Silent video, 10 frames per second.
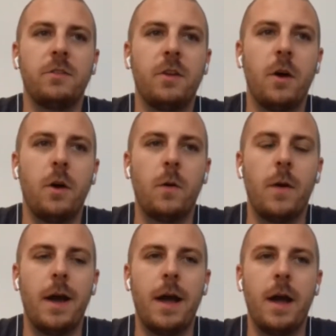
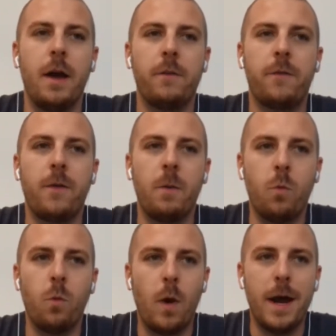So
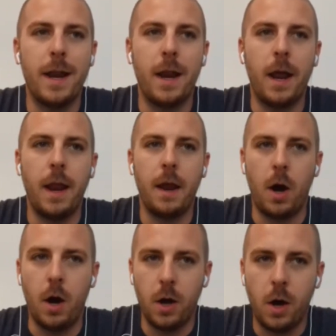from what
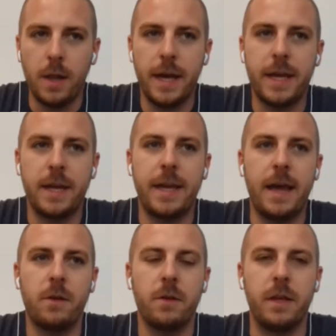all I can
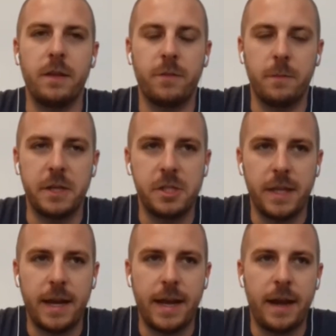gather, all the information
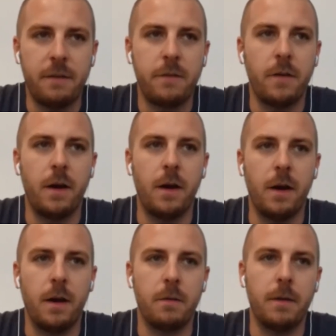that I have,
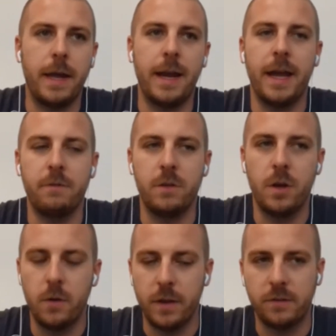and I have
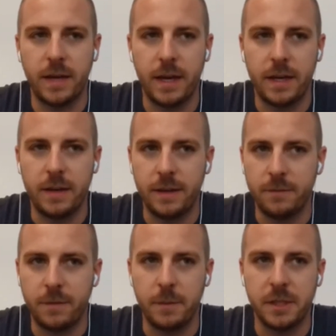no inside
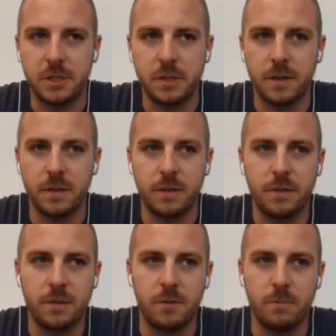information on this,
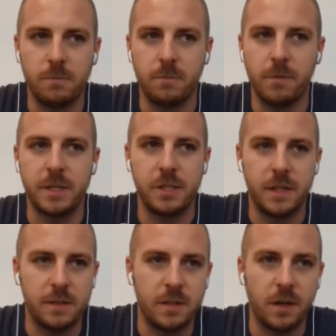so Reggie
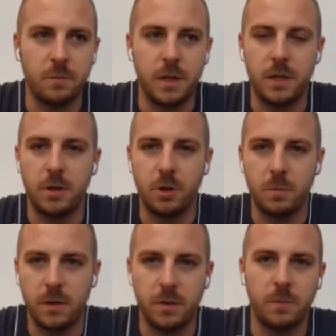didn't tell me,
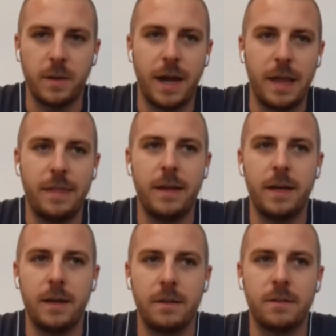nobody told me. I think
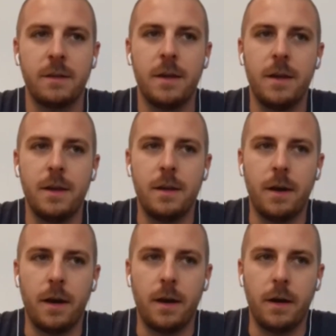it is
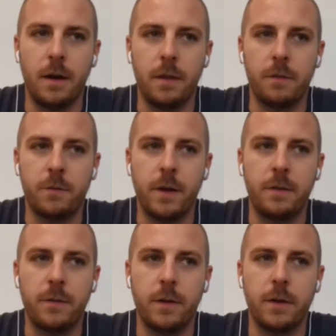the
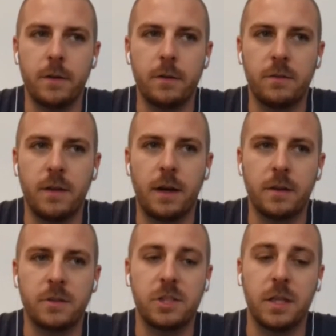Frankfurt Stock
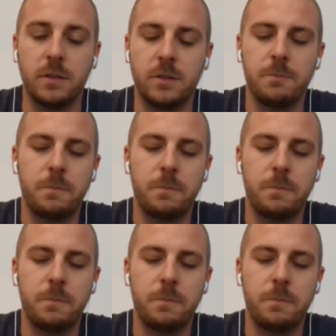Exchange.